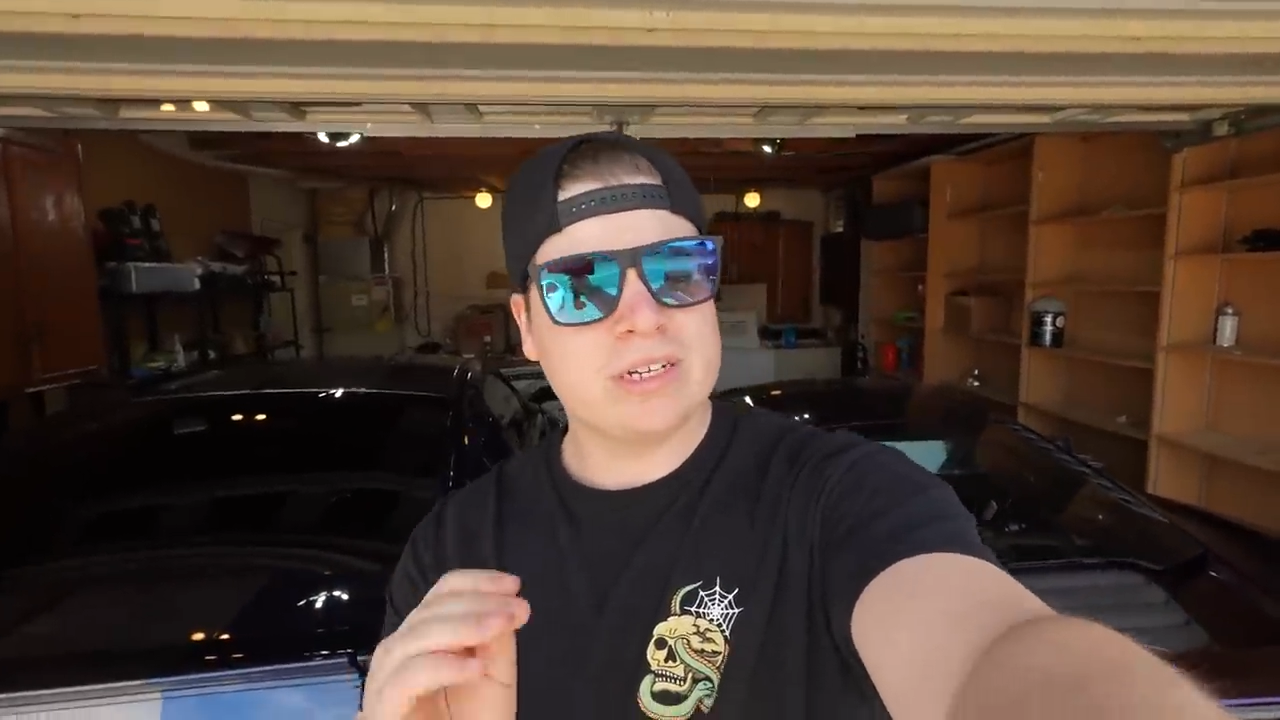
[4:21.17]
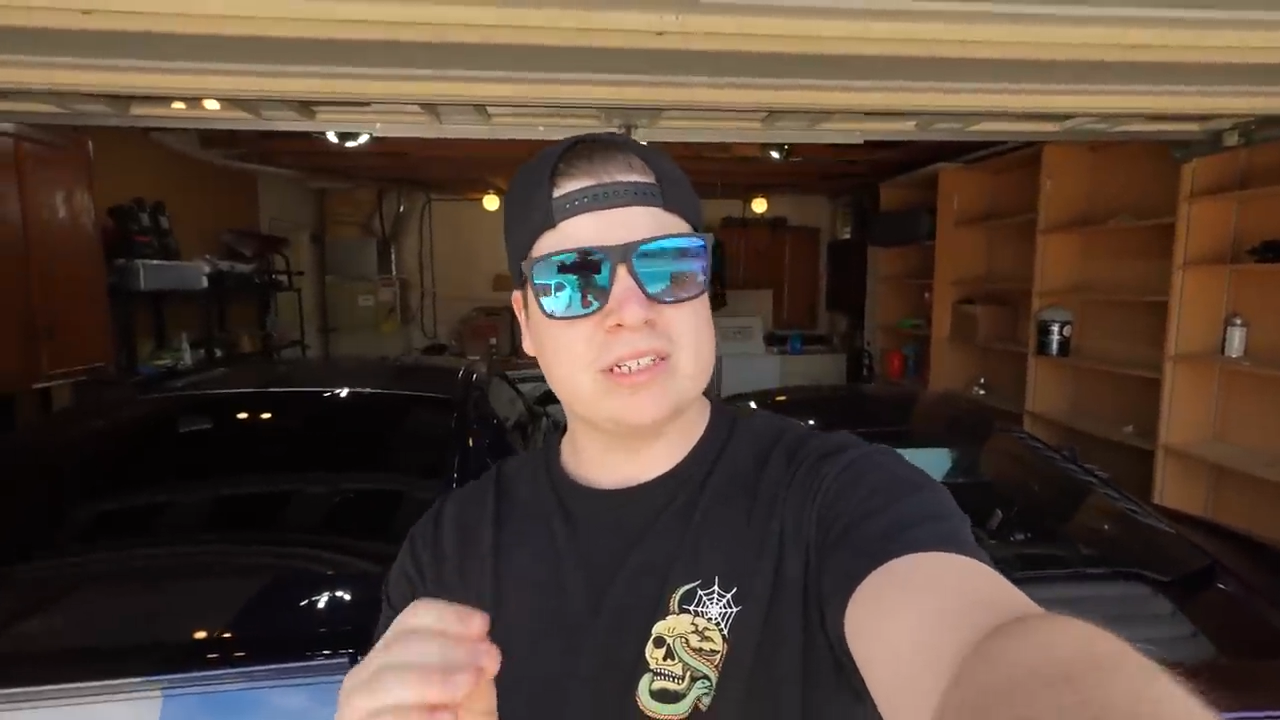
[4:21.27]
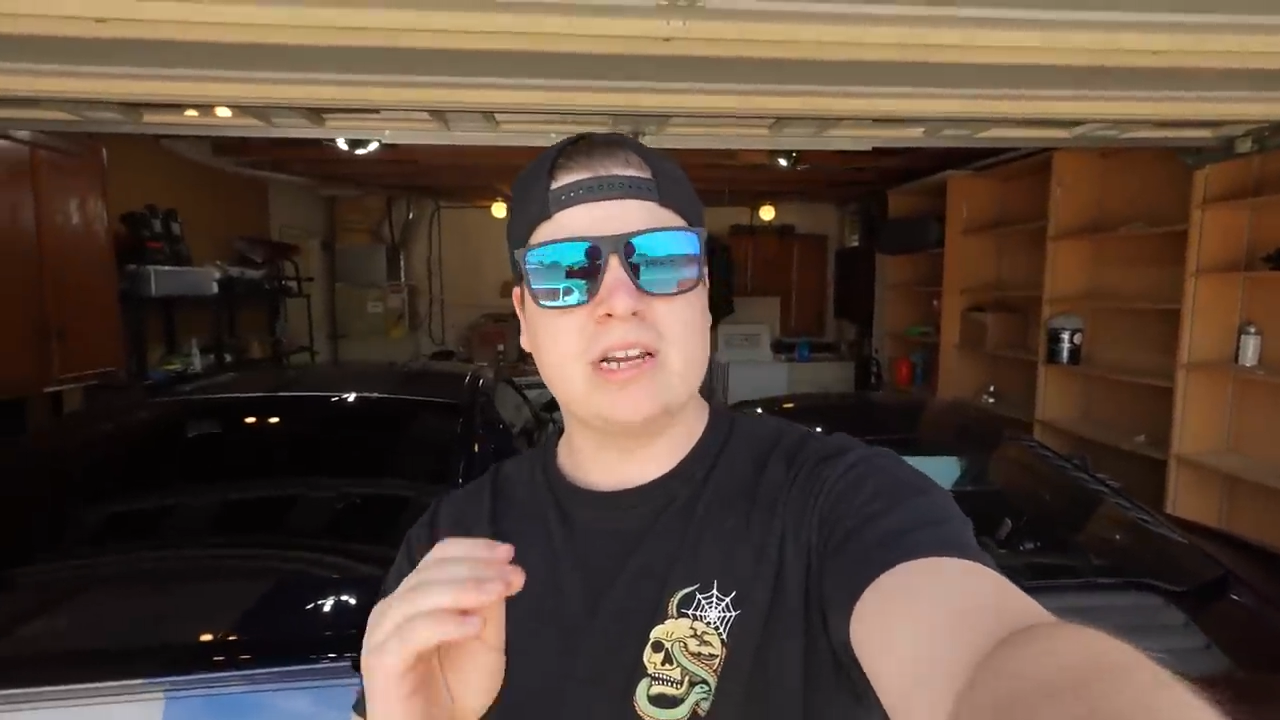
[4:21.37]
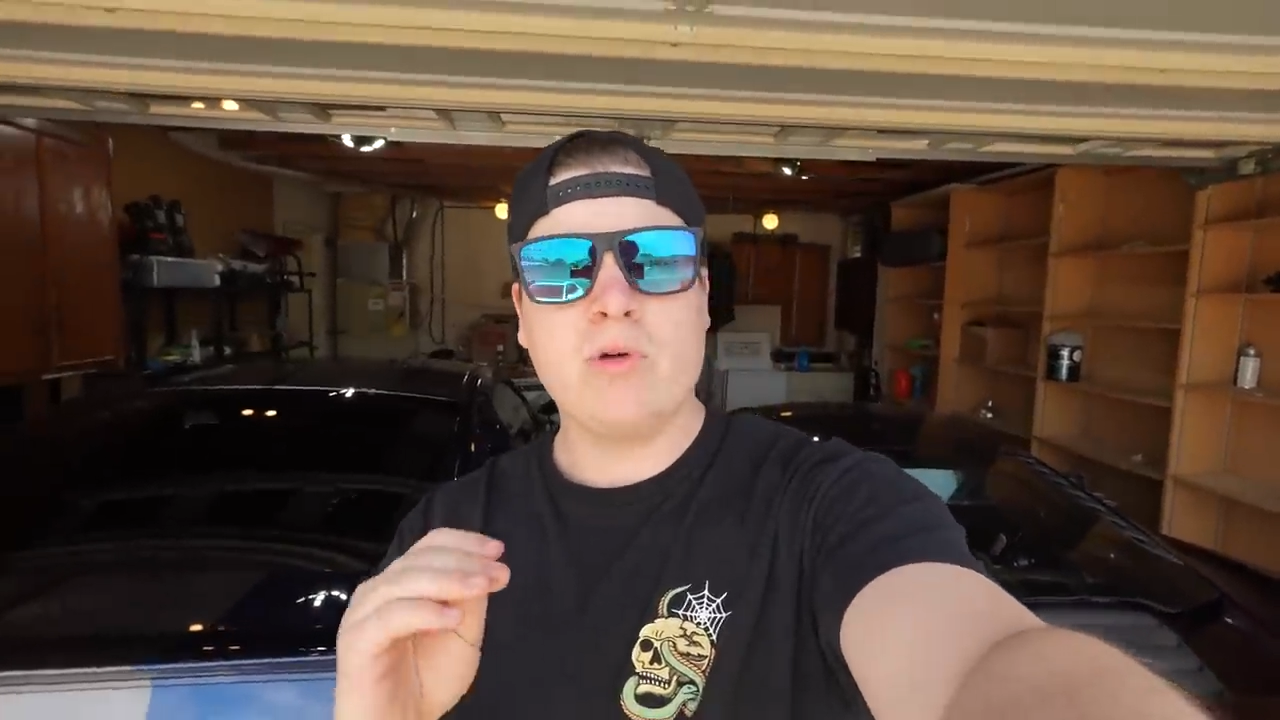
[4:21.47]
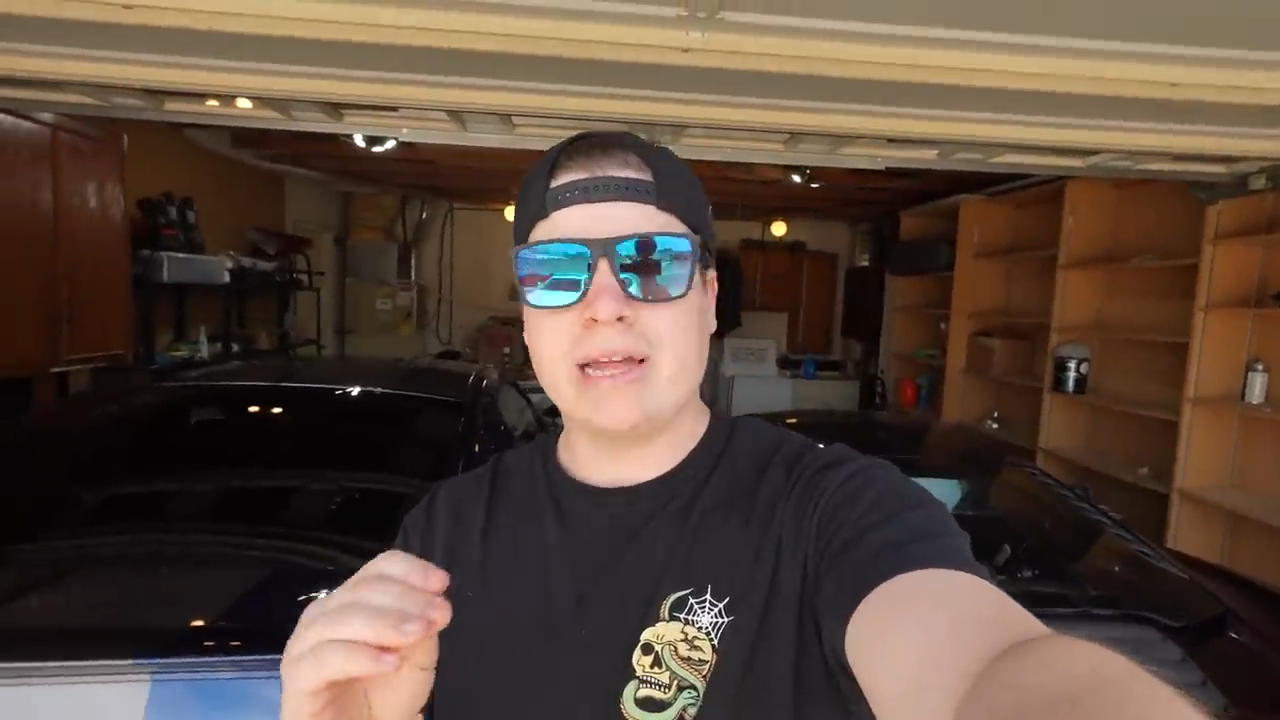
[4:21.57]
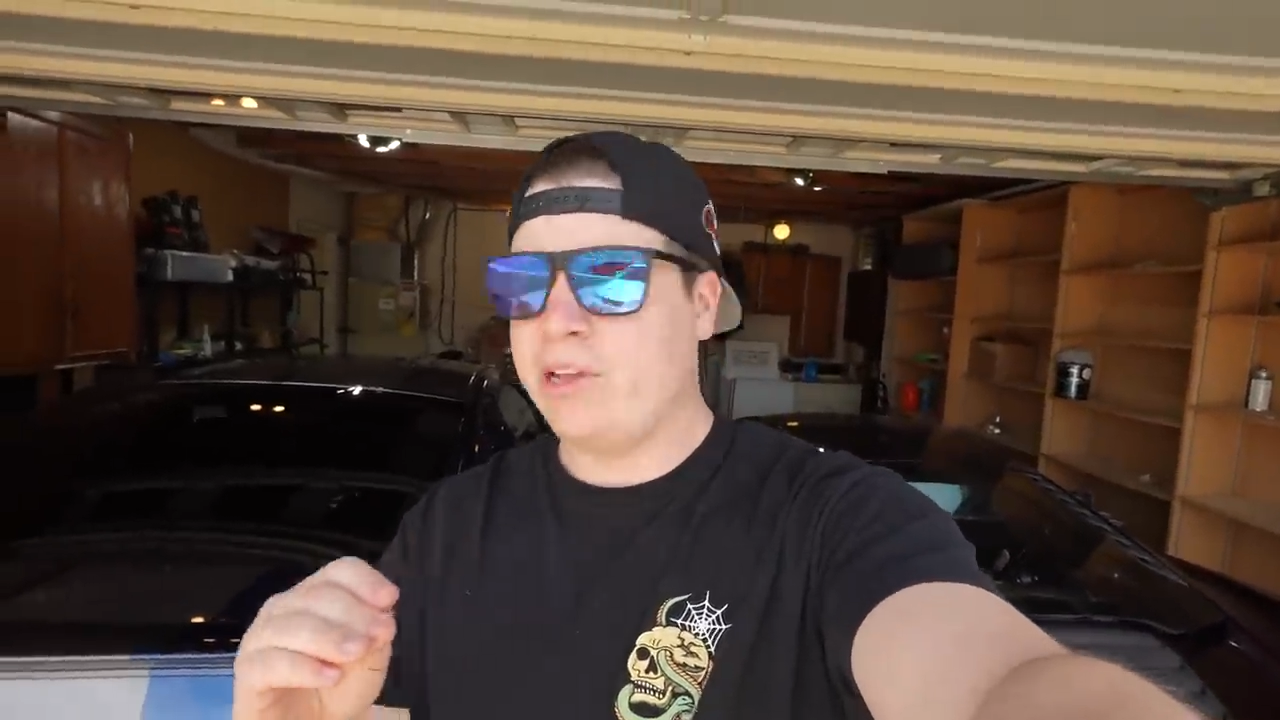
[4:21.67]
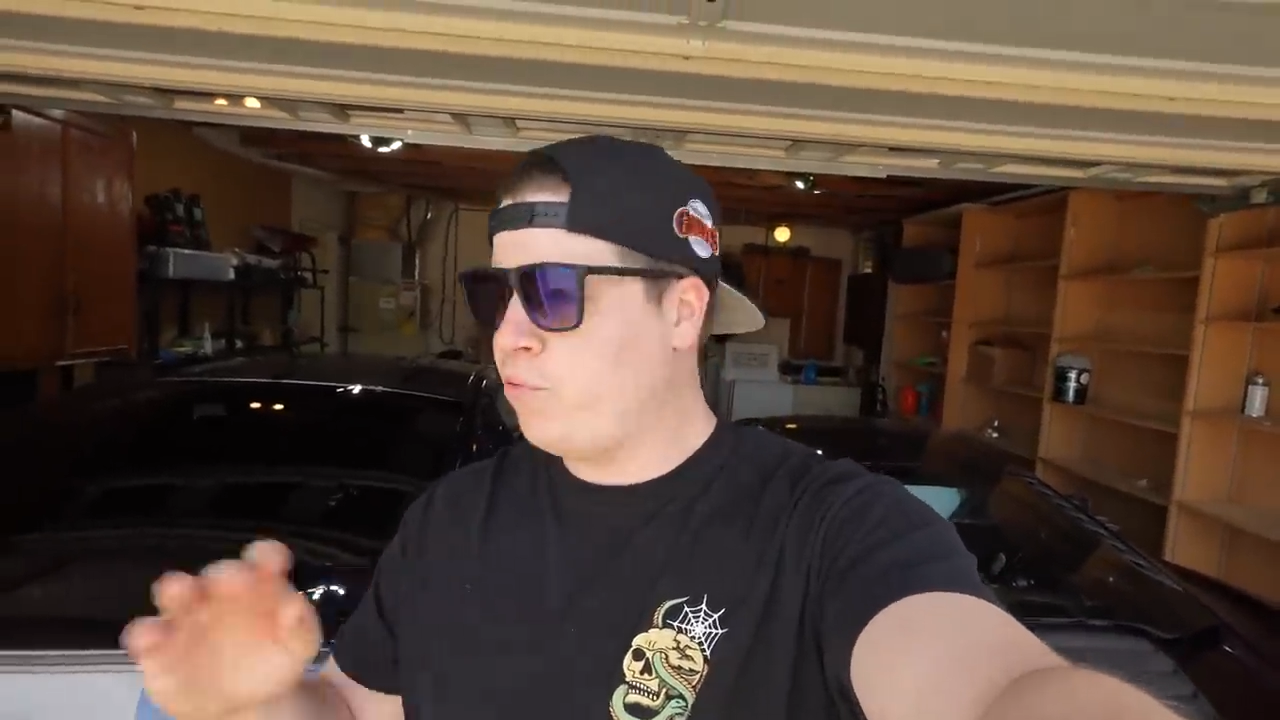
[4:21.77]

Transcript: doesn't know that